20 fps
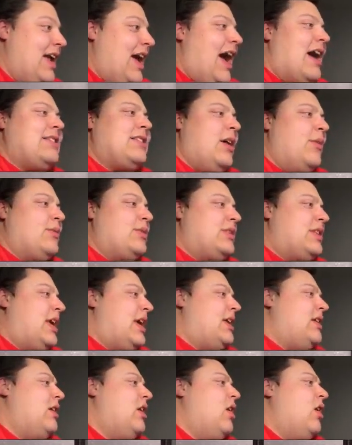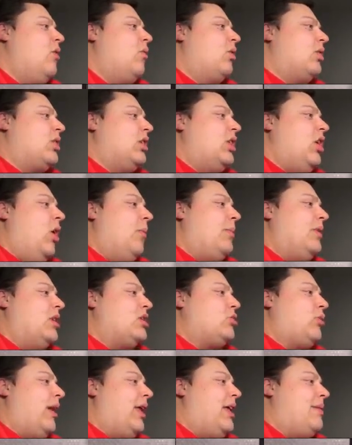As I was saying, we're going to open
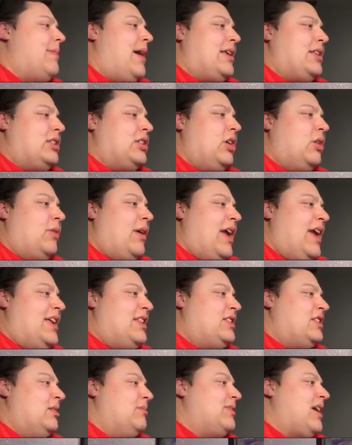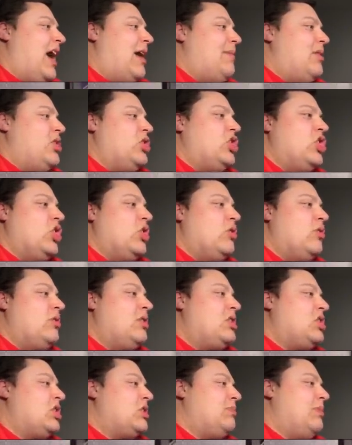the Twilight Masquerade sometime in
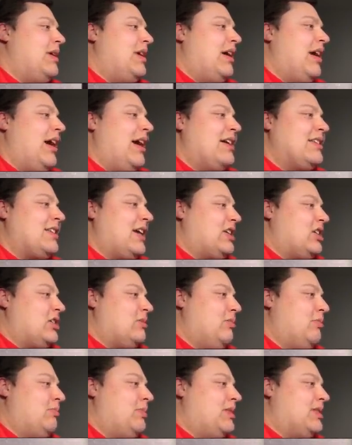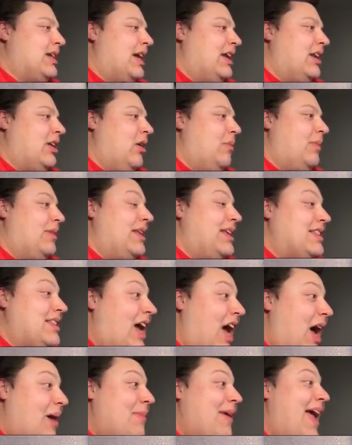June, just because I just decided to open these
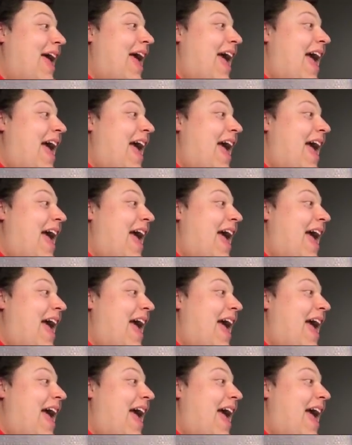up.